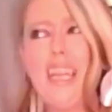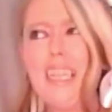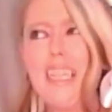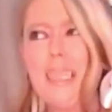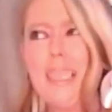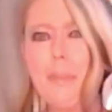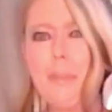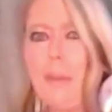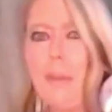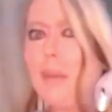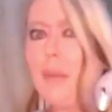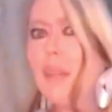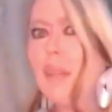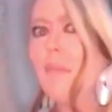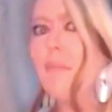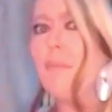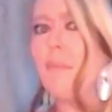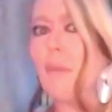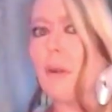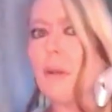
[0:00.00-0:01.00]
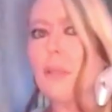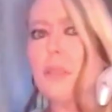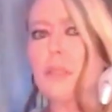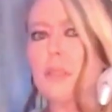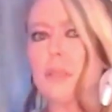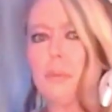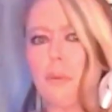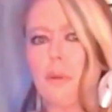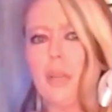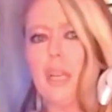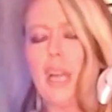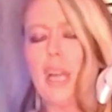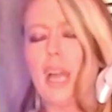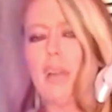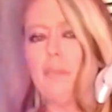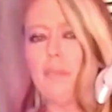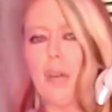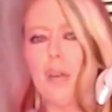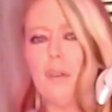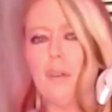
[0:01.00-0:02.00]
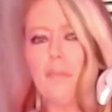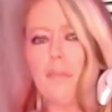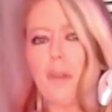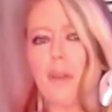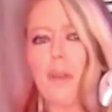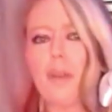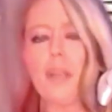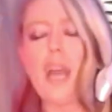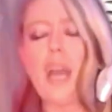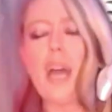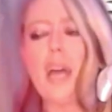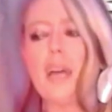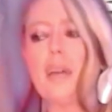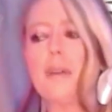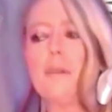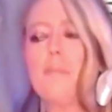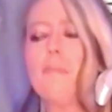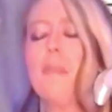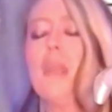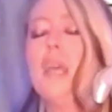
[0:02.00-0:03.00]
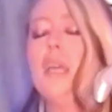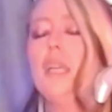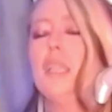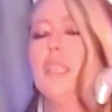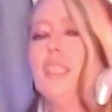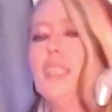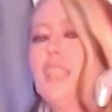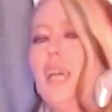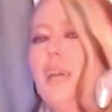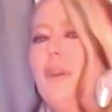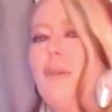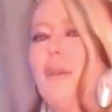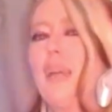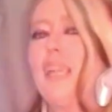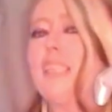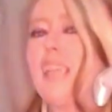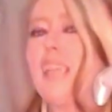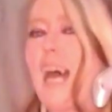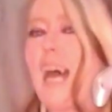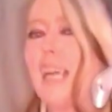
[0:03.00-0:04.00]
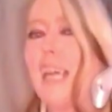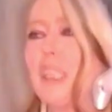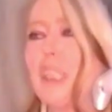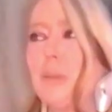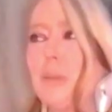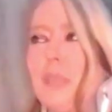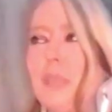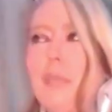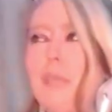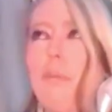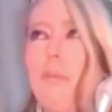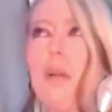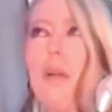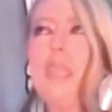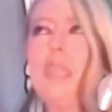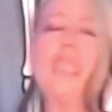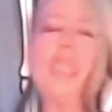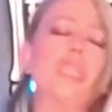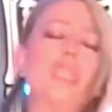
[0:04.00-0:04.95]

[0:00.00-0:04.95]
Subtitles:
this might be the first one I've covered. So it's actually one that's